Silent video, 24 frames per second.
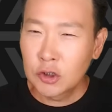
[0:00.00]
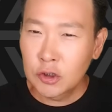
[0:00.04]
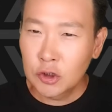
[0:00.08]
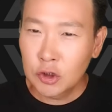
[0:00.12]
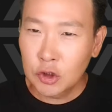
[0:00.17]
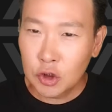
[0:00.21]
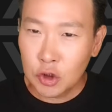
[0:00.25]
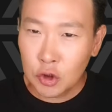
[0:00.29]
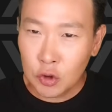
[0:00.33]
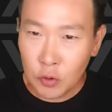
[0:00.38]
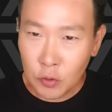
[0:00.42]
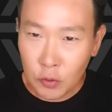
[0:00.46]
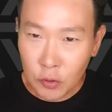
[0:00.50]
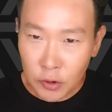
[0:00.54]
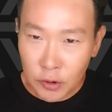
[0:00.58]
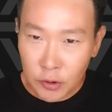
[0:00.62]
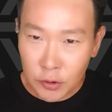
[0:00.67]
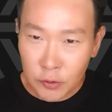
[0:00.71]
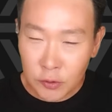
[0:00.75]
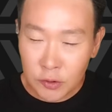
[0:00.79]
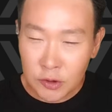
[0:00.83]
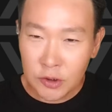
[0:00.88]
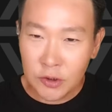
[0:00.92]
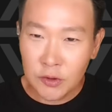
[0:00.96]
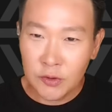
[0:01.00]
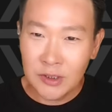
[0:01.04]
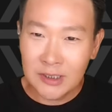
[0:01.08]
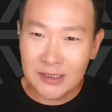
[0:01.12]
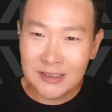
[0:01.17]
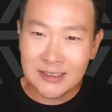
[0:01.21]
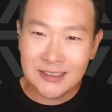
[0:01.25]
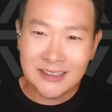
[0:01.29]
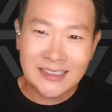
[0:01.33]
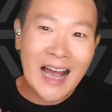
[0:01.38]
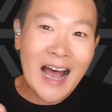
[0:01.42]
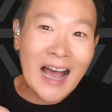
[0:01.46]
true to the
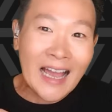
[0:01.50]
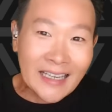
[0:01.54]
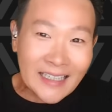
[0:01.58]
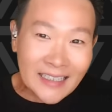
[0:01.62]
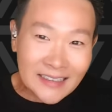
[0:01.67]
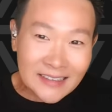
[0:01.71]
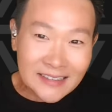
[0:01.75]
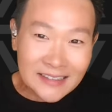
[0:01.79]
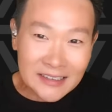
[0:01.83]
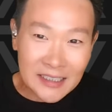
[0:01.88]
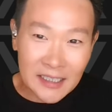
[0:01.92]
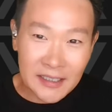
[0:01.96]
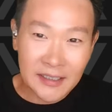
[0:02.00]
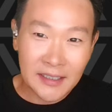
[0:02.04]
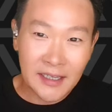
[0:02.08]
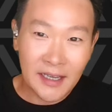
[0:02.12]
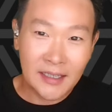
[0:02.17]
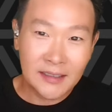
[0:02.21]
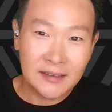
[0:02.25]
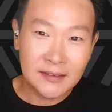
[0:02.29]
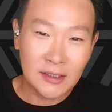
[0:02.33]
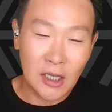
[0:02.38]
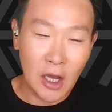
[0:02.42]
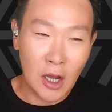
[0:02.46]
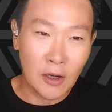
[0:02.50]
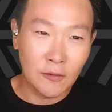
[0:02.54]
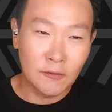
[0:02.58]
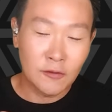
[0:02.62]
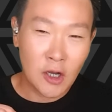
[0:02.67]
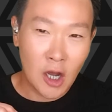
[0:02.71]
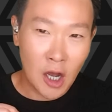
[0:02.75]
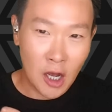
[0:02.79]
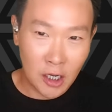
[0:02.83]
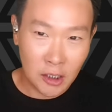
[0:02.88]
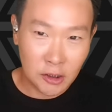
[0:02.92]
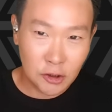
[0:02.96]
science, I guess, of
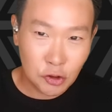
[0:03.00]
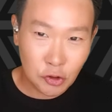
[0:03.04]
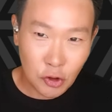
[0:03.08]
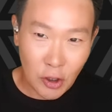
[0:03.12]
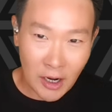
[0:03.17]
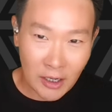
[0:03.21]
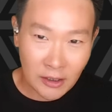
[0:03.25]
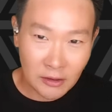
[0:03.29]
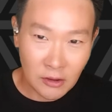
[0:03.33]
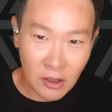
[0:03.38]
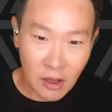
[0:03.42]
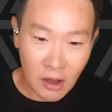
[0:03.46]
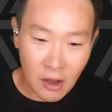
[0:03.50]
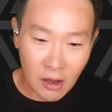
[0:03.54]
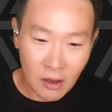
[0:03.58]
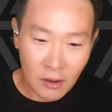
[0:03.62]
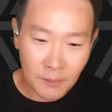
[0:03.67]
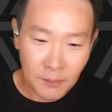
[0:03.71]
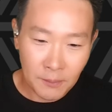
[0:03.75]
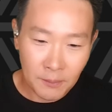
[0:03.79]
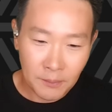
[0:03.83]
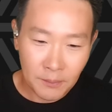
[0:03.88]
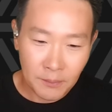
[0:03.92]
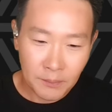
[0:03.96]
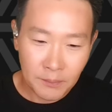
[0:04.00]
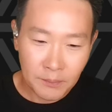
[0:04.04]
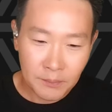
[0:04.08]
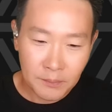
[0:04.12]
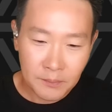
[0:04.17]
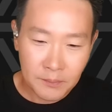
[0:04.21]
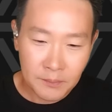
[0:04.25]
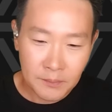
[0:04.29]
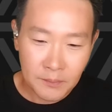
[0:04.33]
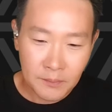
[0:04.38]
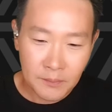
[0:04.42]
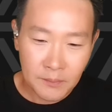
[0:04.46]
contract law,
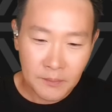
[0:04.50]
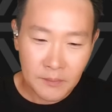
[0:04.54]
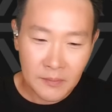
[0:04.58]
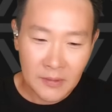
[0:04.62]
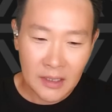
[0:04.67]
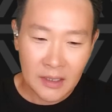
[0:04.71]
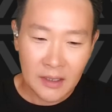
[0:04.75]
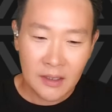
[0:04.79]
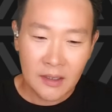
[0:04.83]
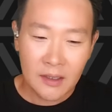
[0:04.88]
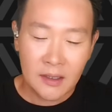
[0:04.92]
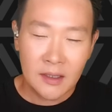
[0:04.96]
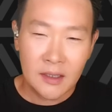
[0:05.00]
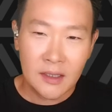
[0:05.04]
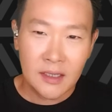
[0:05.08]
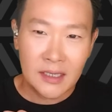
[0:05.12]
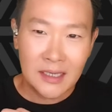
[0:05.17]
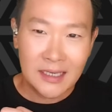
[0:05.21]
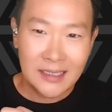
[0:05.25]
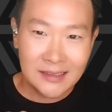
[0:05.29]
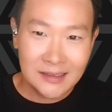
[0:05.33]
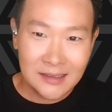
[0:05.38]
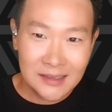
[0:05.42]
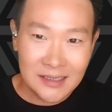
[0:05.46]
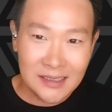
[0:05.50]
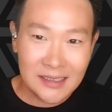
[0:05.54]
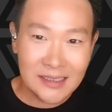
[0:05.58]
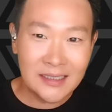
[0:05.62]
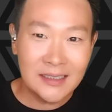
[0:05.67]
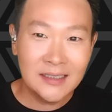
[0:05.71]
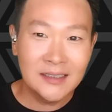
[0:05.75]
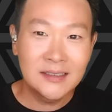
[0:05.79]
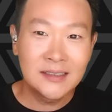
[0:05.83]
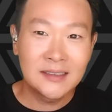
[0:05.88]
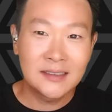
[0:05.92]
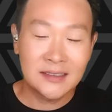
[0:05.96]
it
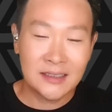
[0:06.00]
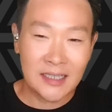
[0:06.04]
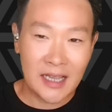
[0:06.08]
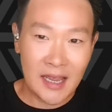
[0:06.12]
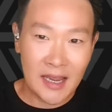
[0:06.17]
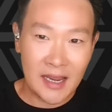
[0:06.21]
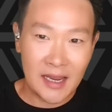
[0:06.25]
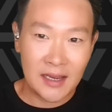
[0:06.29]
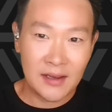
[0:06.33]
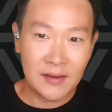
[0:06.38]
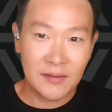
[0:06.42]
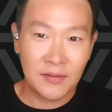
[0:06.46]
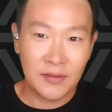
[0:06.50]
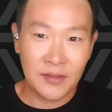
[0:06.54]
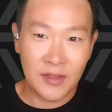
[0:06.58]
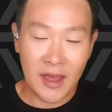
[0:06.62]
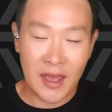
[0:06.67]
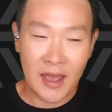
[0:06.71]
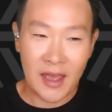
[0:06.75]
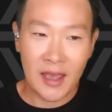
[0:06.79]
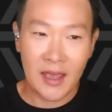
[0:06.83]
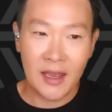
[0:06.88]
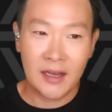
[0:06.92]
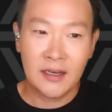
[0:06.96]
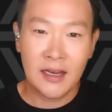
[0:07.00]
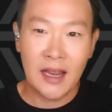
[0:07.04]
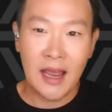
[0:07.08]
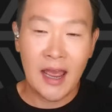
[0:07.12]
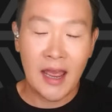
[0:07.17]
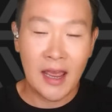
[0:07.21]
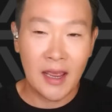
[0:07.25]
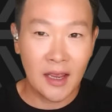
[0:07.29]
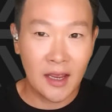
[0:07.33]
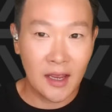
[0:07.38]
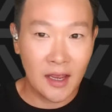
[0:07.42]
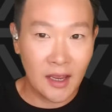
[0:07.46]
did say that
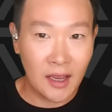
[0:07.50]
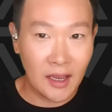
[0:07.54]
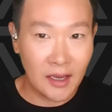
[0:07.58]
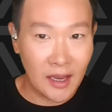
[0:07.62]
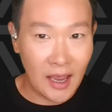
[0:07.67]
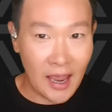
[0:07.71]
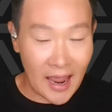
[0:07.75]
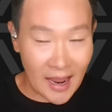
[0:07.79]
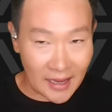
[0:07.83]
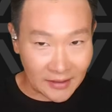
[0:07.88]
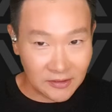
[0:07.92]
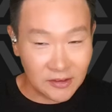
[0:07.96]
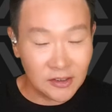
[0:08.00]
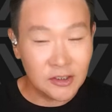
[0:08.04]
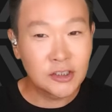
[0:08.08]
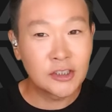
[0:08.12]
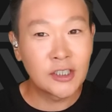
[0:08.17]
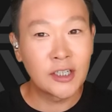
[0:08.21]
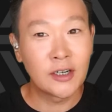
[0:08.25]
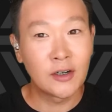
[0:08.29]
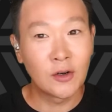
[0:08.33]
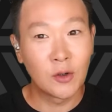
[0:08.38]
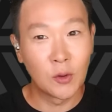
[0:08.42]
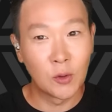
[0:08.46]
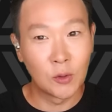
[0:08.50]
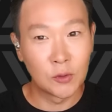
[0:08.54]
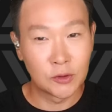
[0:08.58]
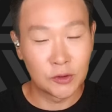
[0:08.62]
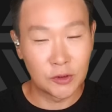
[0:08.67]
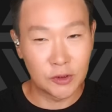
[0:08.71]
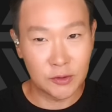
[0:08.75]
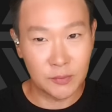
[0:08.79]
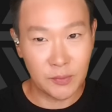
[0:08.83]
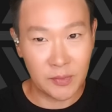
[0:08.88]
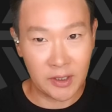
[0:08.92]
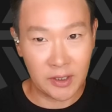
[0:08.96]
at the
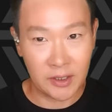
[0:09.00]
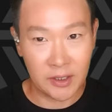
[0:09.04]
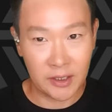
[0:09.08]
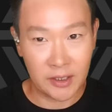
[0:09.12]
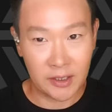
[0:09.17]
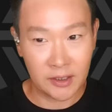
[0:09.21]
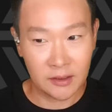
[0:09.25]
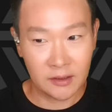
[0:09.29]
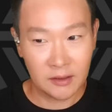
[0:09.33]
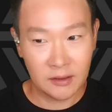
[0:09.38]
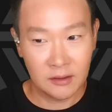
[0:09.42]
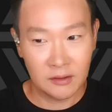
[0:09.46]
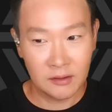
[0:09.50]
shareholders meeting,